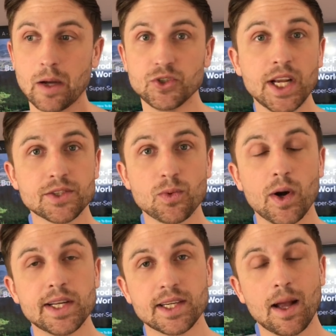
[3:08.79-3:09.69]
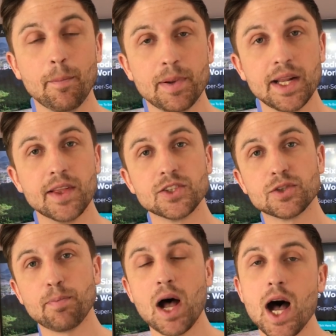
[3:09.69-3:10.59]
Now, GS1 is a company that's
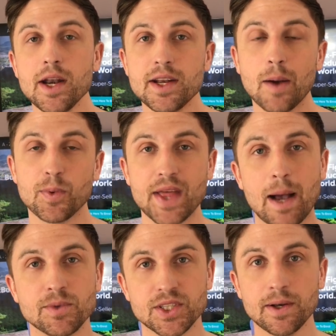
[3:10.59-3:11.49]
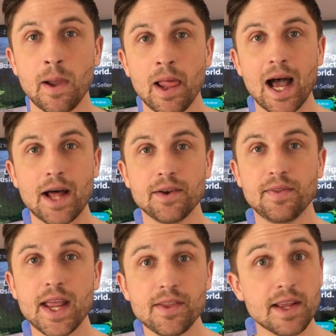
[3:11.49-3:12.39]
partnered up with Amazon, and
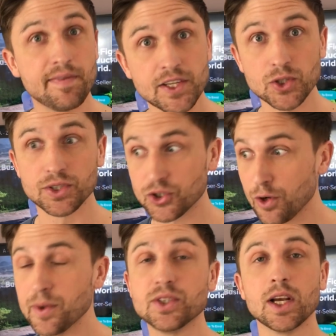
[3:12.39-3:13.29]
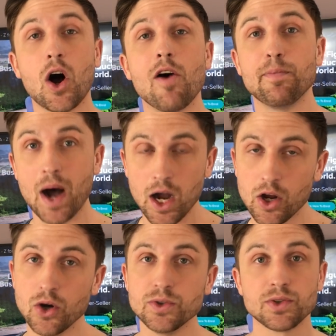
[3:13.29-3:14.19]
they're the official distributor of
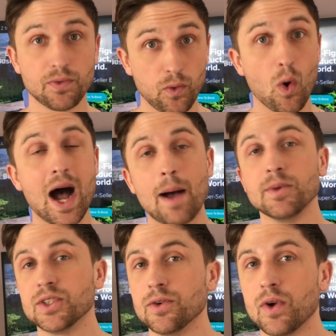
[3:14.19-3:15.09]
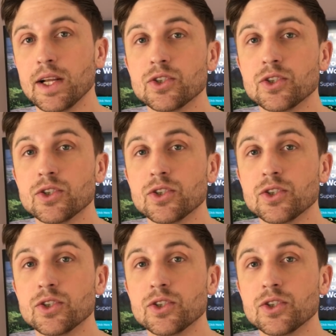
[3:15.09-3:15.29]
barcodes for Amazon, right?